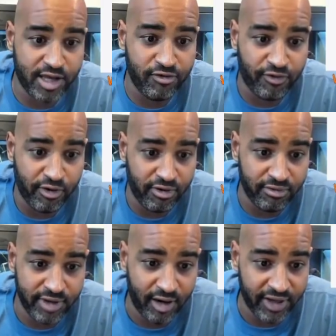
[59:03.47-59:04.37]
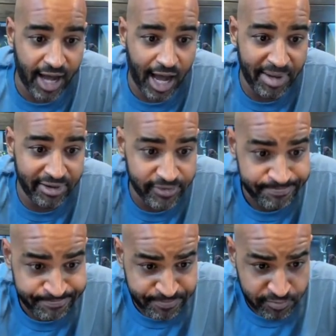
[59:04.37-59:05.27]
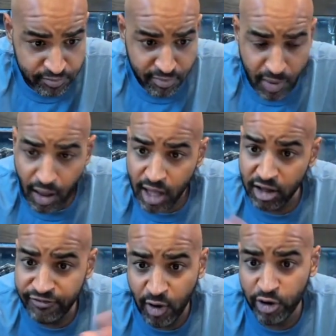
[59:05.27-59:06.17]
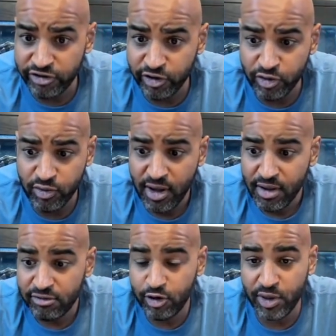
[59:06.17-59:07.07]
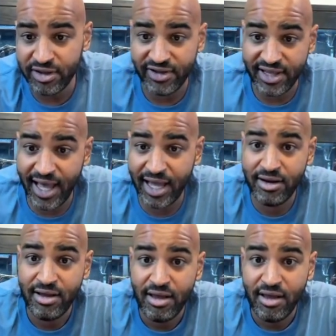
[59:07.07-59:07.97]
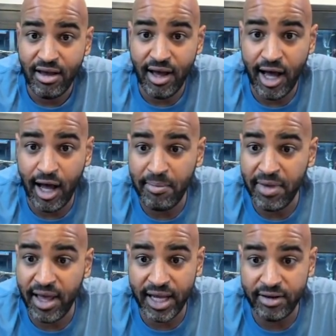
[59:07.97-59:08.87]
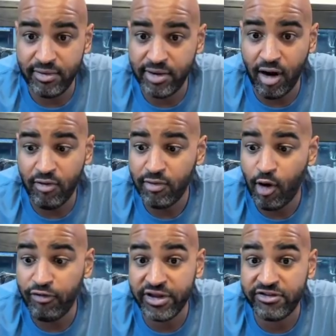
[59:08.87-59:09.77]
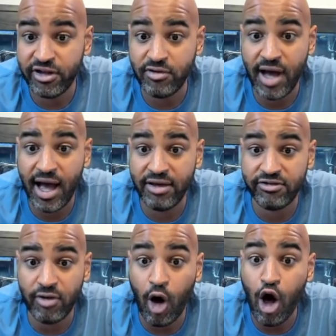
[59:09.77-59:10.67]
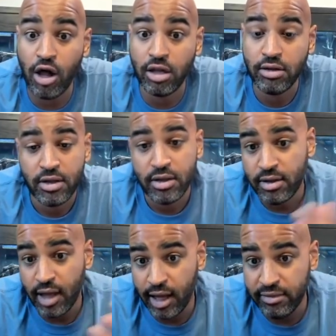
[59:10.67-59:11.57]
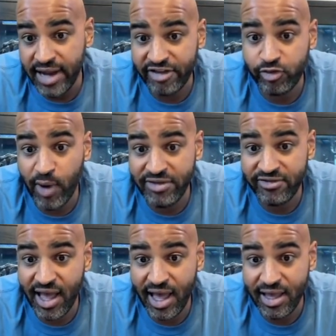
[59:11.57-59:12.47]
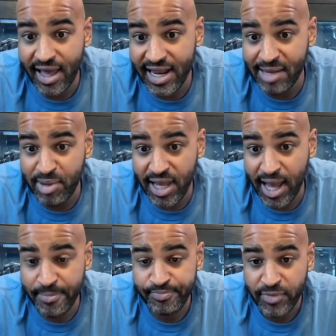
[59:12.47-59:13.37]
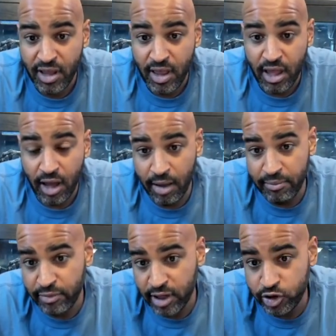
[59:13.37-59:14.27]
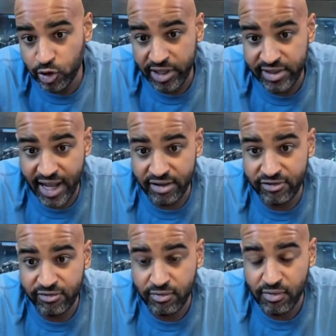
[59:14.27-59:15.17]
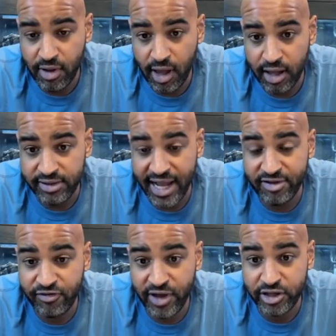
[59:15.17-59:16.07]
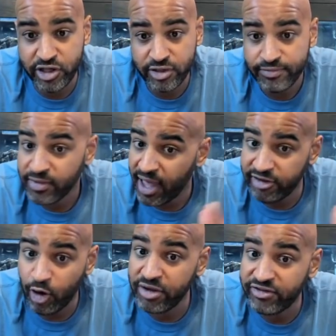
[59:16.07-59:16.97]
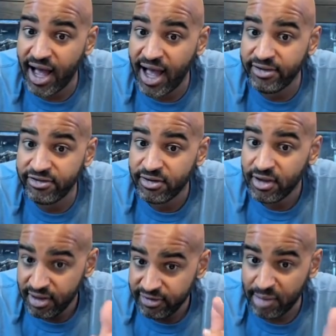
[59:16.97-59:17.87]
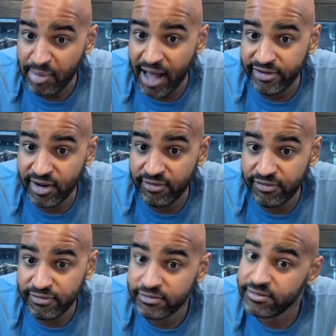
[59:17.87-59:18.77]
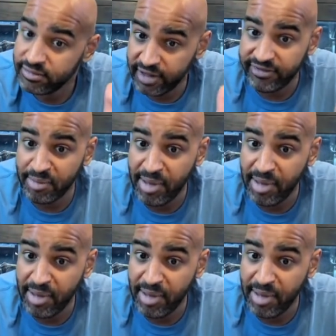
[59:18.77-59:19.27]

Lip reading: you for the comments. I look forward to doing this again, and hopefully see you guys all next Wednesday at 8 p.m. Enjoy Dan's Fish. As always, guys, stay positive and stay